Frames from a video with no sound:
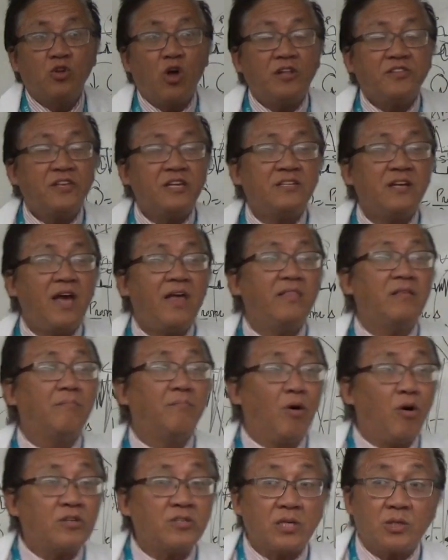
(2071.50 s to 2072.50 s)
notice in the
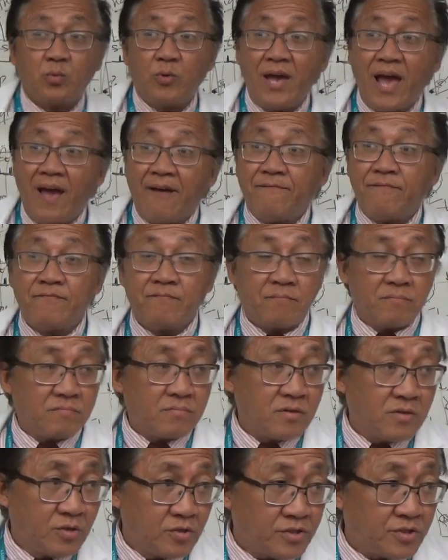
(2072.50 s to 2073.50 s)
books that we have
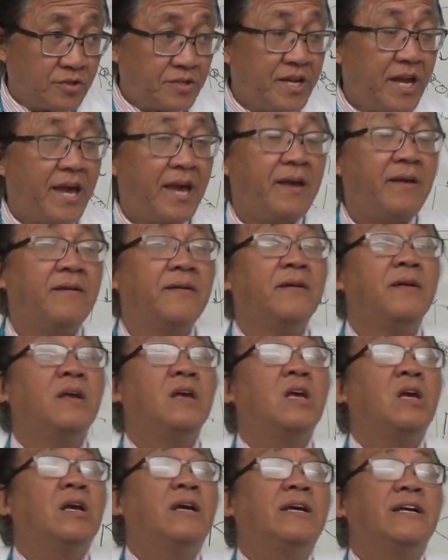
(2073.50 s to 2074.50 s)
used today,
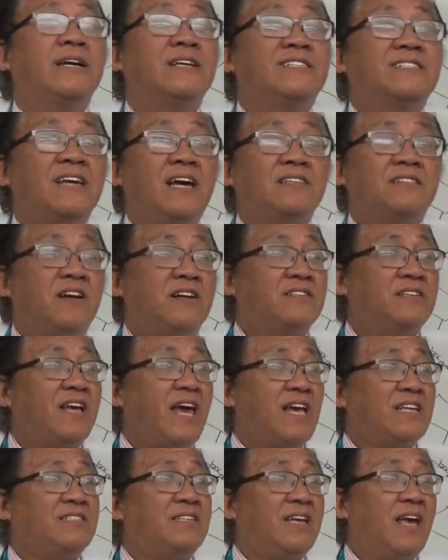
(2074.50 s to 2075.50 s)
it says there's
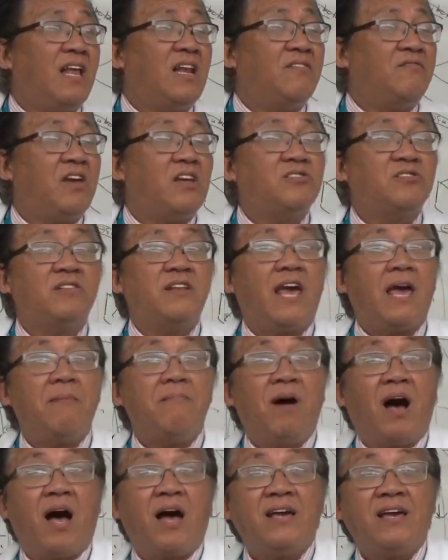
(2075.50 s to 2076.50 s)
ST elevation
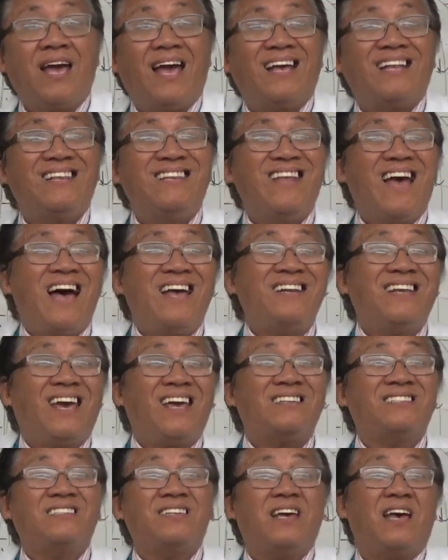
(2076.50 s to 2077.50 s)
MI and
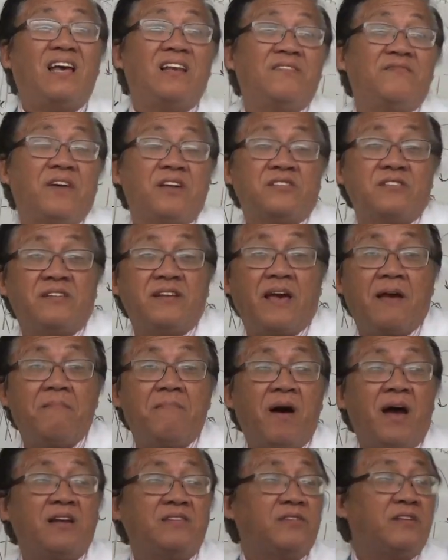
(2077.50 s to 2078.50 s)
non-ST elevation
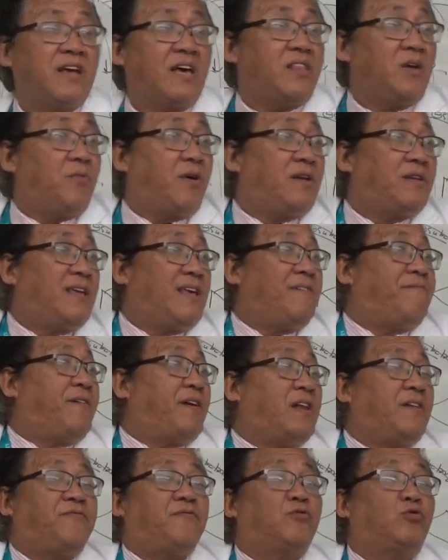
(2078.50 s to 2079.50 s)
MI. So in other words,
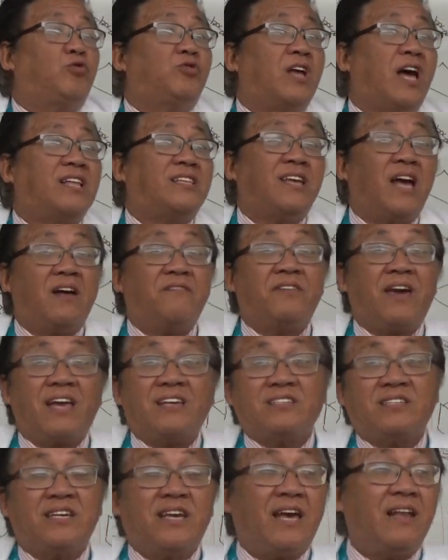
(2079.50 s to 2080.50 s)
even if you do not have
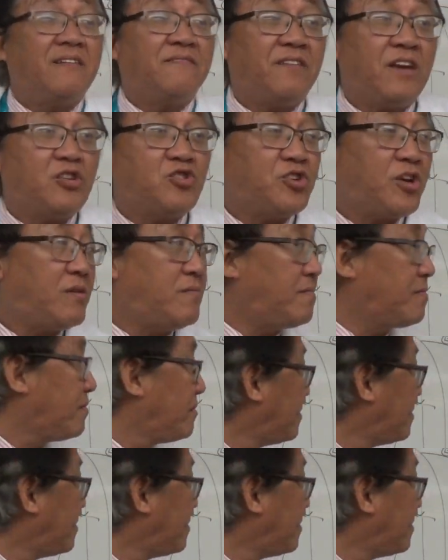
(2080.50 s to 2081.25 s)
ST elevation